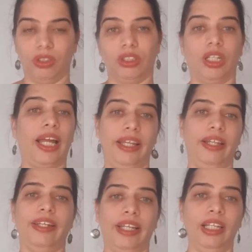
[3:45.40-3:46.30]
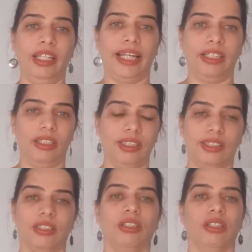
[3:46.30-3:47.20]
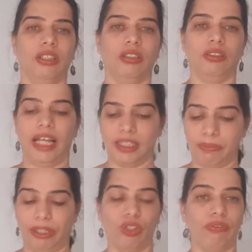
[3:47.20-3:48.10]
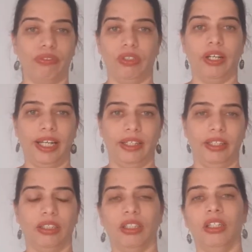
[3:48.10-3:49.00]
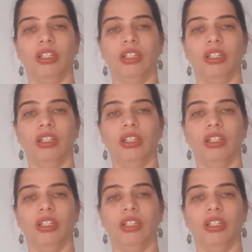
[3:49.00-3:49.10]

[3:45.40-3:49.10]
I really like this aspect of the writing.